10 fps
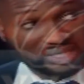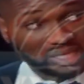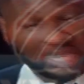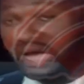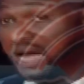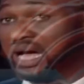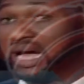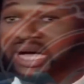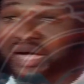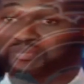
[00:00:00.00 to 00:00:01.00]

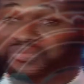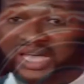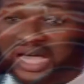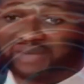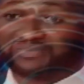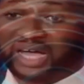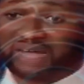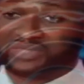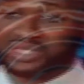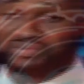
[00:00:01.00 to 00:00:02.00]
I've
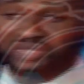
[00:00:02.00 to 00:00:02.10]
lived